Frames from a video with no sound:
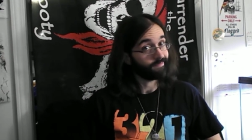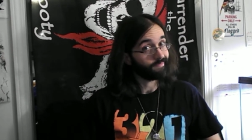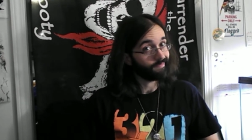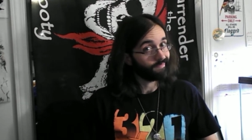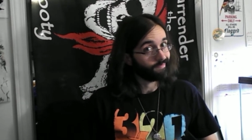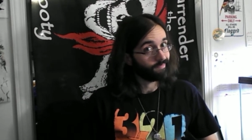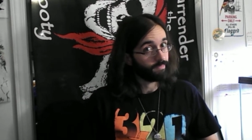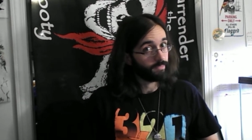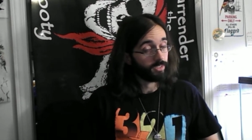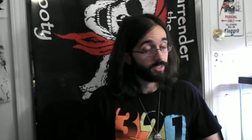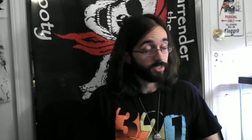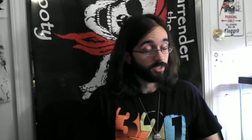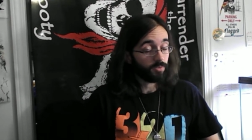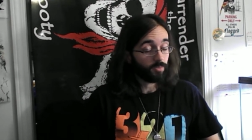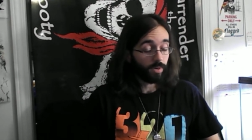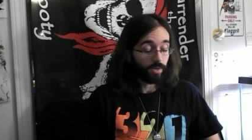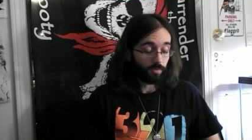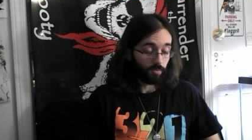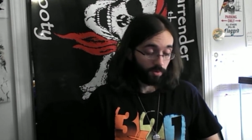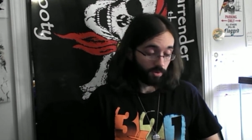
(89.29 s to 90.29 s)
It's just the
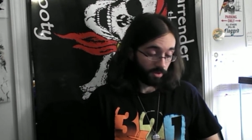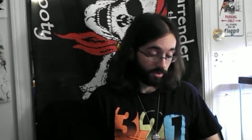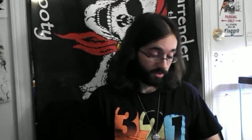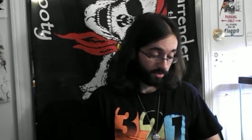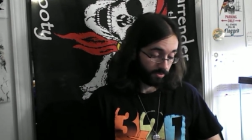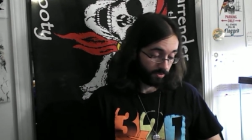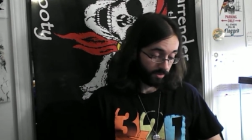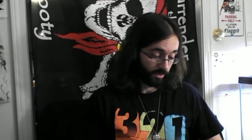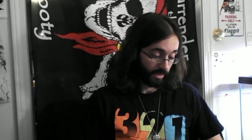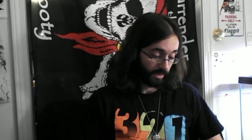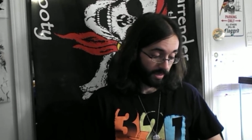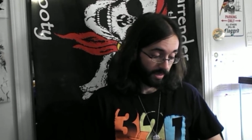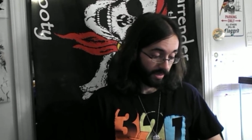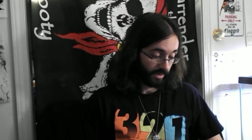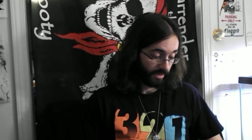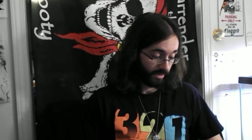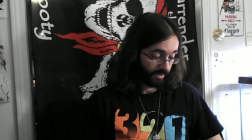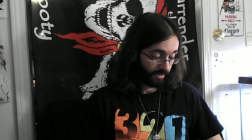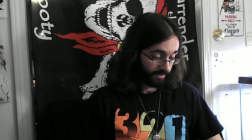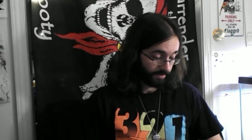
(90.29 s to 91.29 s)
way it works with that
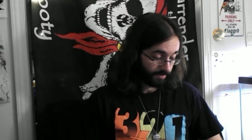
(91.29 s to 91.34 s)
guy.